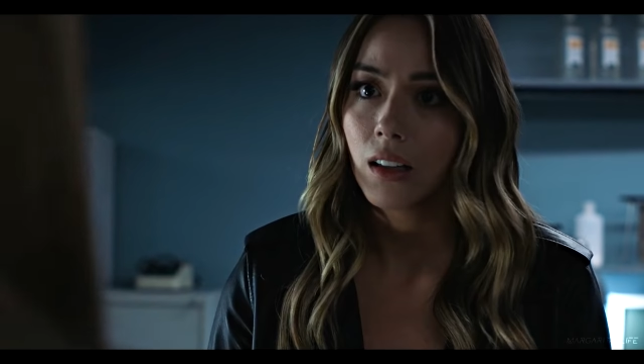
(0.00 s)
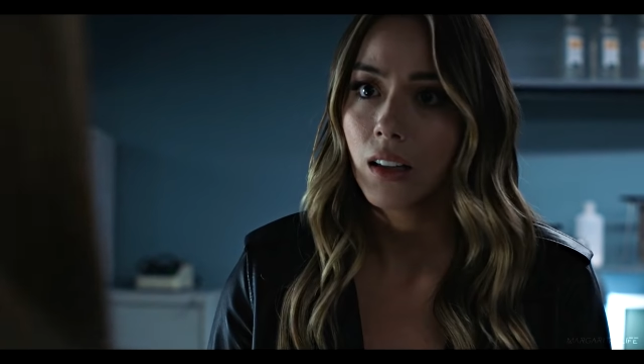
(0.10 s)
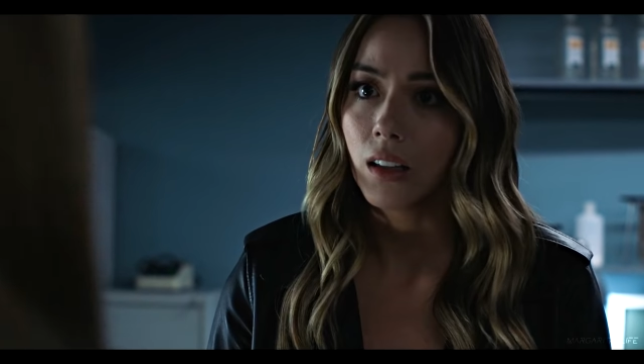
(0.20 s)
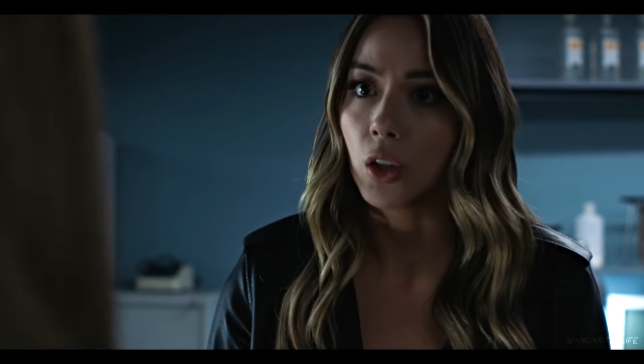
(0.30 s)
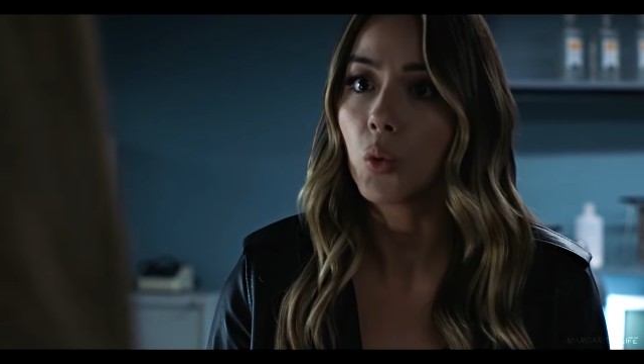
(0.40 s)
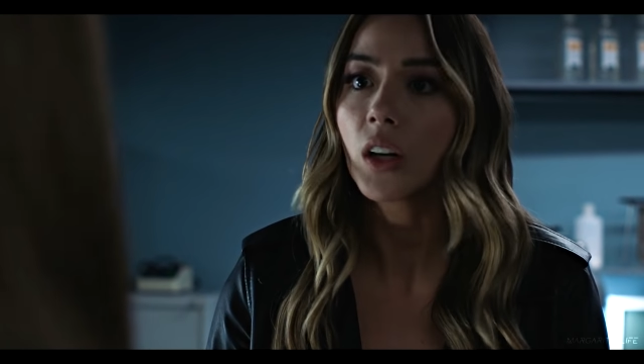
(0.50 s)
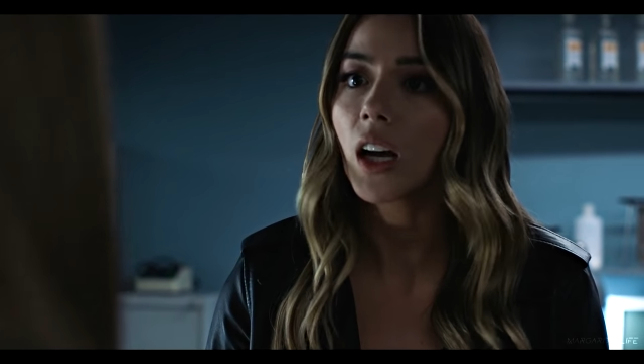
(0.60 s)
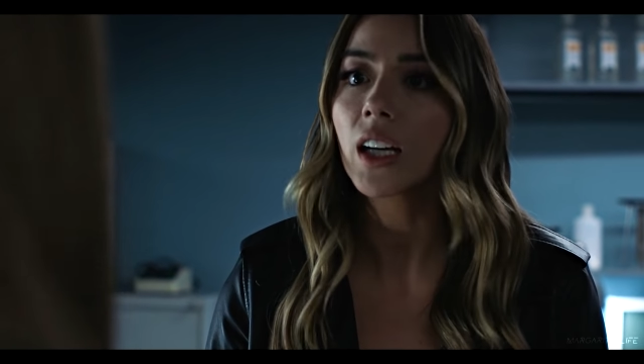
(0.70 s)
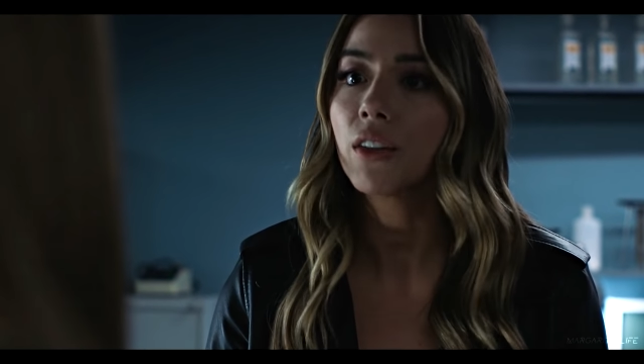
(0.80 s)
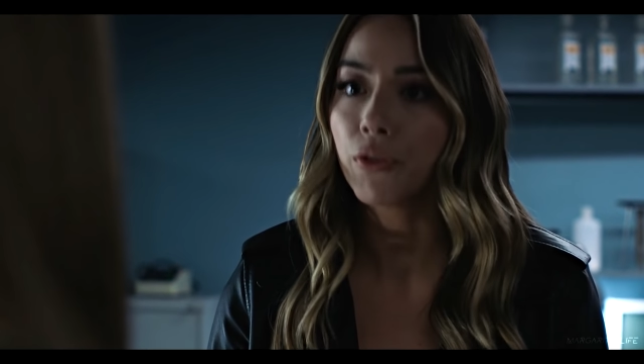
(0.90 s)
can't know. You were
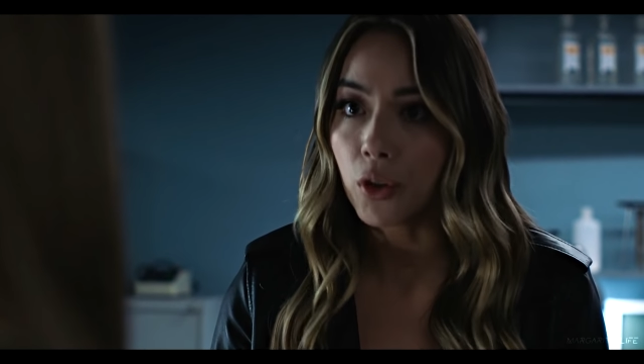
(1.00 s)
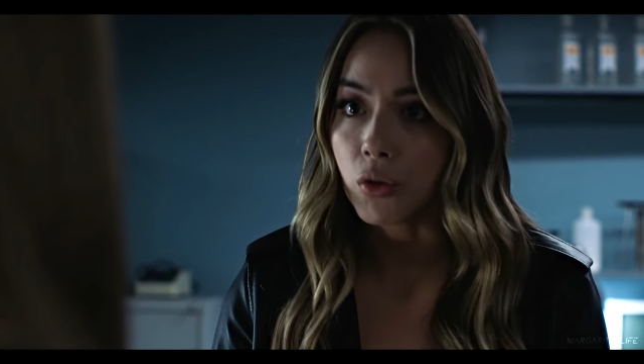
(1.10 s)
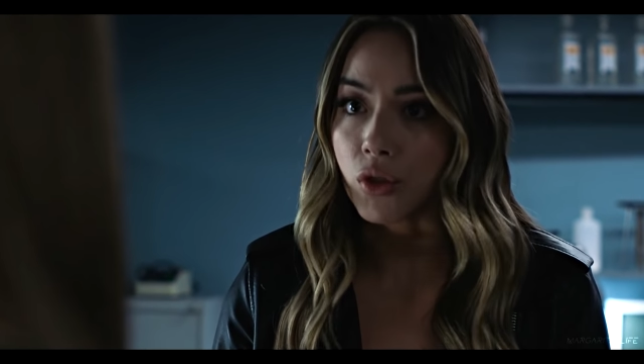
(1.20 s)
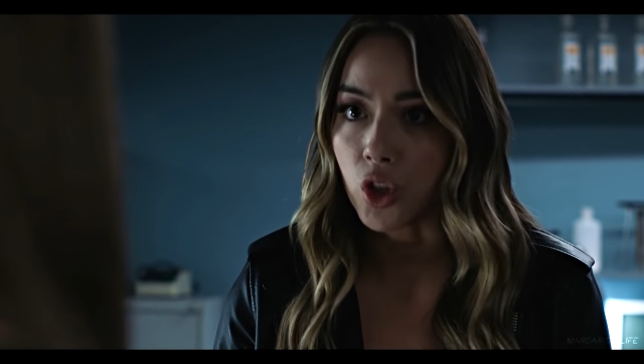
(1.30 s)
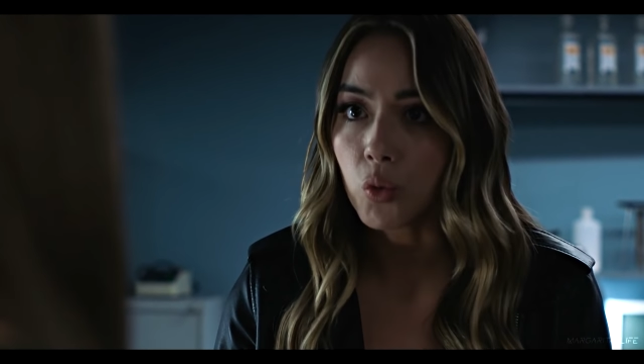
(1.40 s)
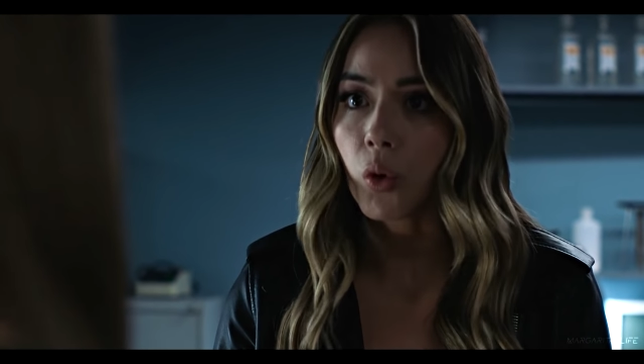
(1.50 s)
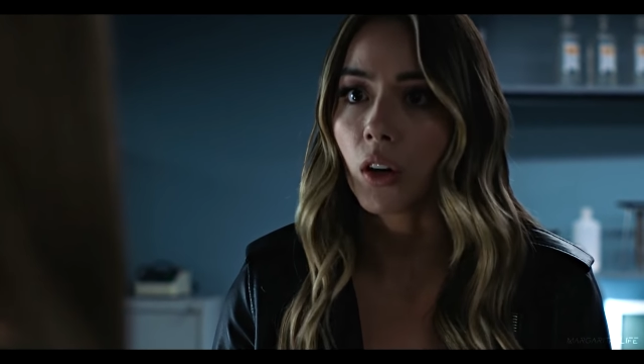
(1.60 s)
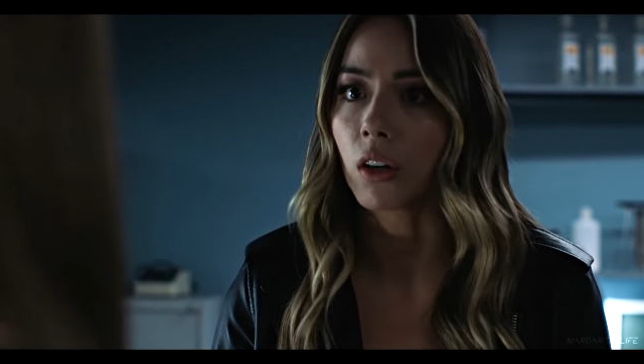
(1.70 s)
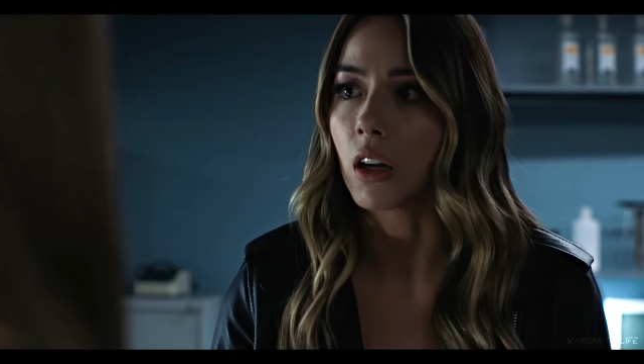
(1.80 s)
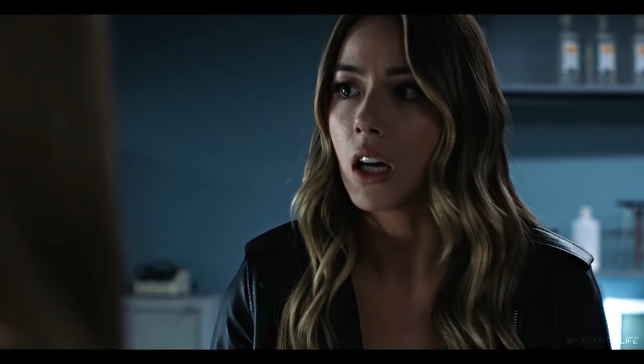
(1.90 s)
not confused. You
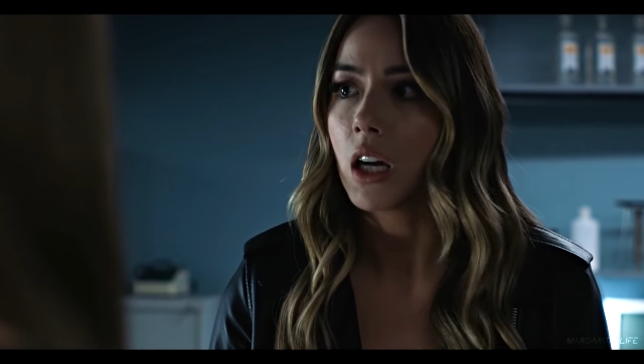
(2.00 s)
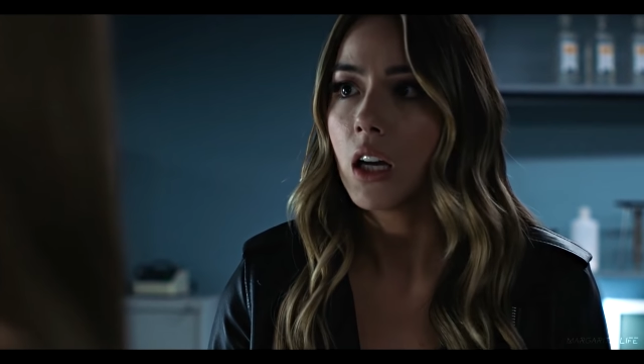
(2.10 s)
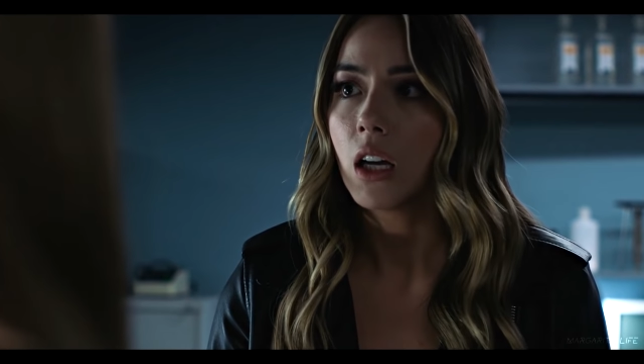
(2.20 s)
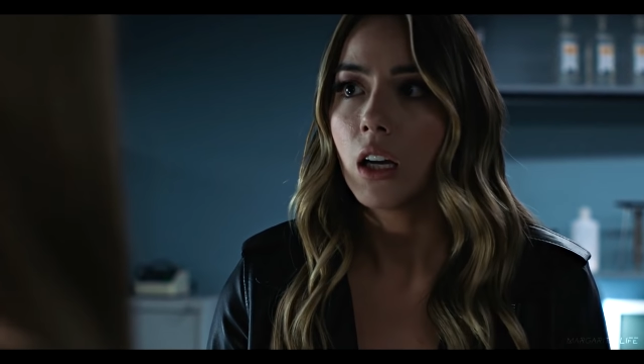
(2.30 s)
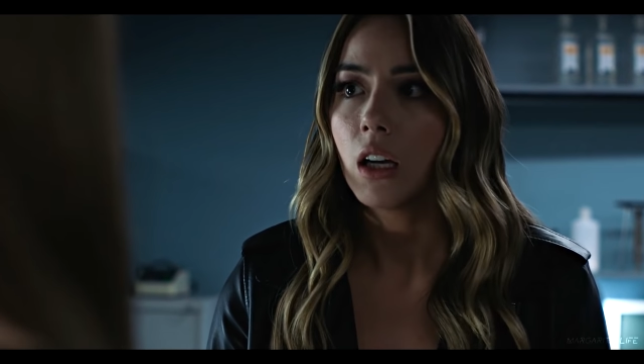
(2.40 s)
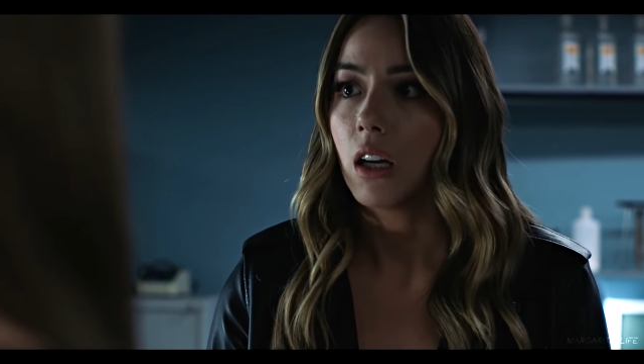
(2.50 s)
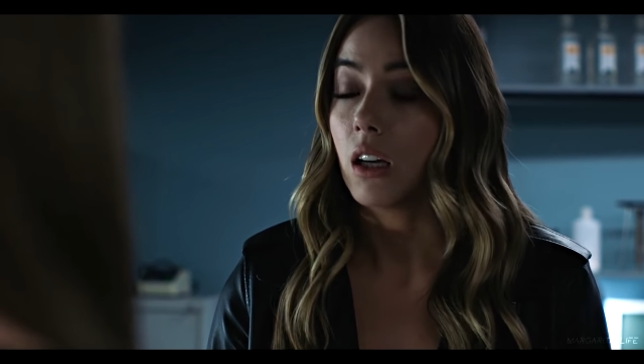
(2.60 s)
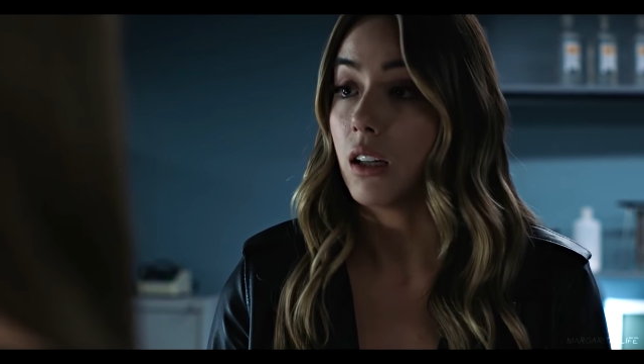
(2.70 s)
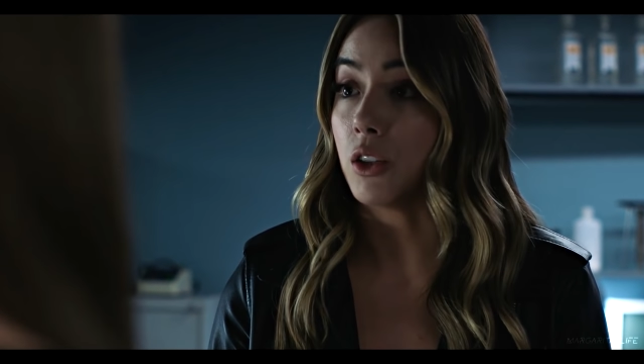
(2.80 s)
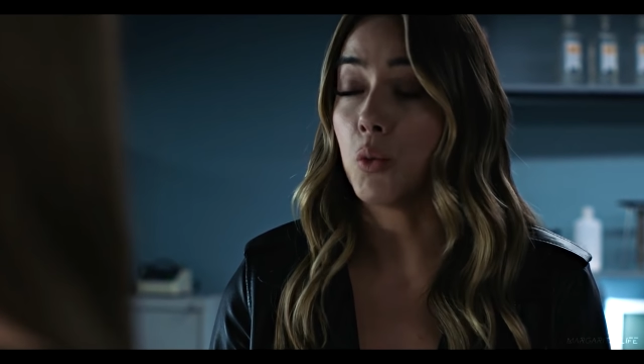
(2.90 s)
were.
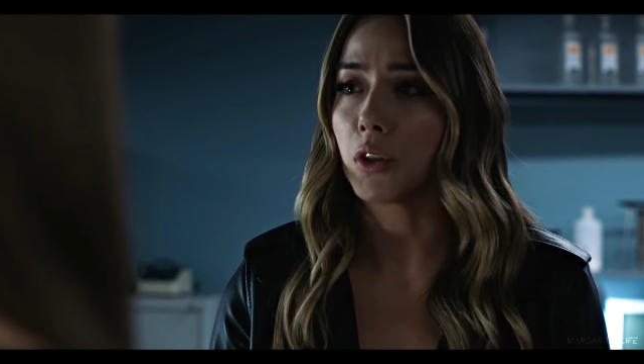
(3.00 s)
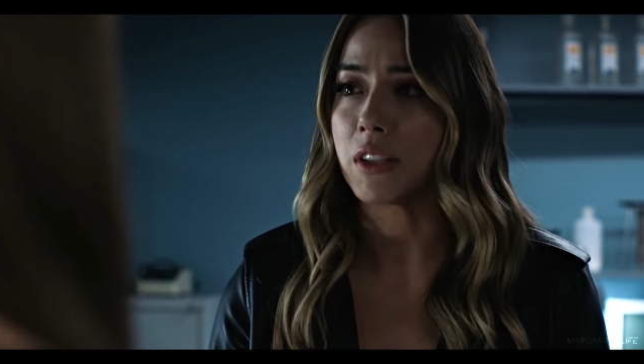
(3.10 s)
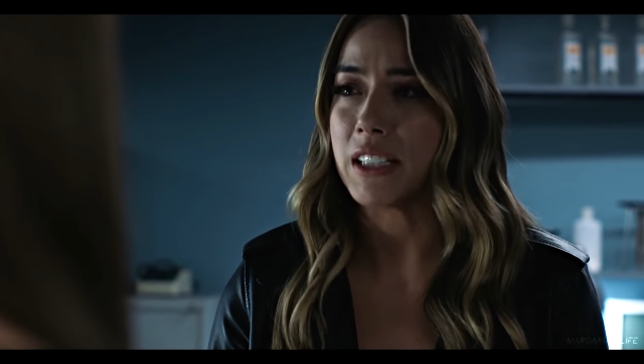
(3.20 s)
You were